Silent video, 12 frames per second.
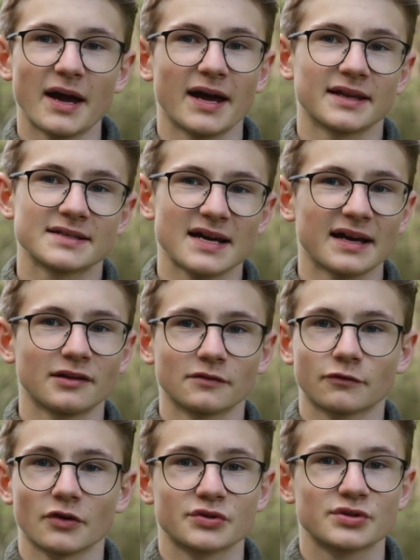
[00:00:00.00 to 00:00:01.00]
and I
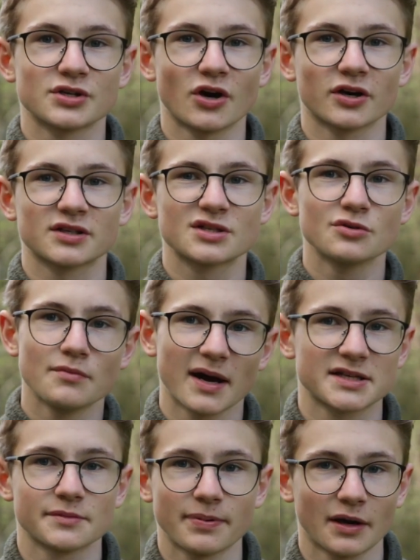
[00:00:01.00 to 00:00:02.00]
don't want to talk too
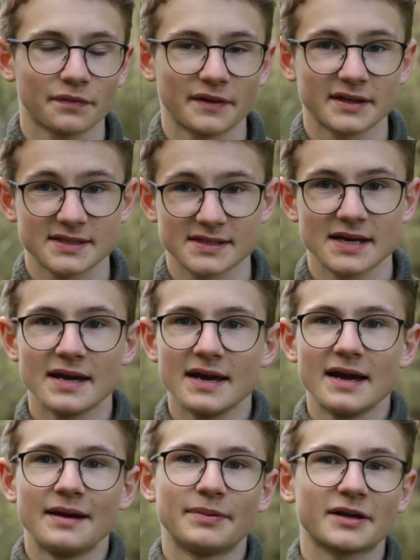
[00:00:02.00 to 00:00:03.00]
much about this
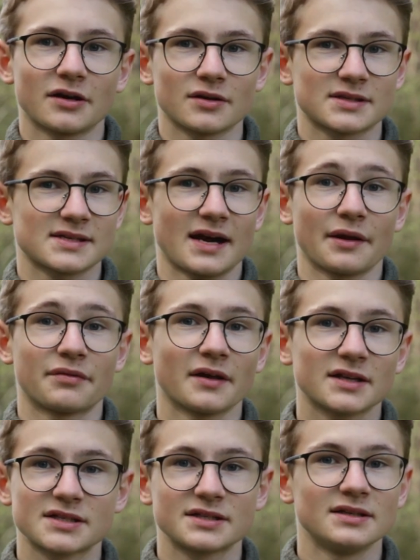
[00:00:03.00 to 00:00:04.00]
because I think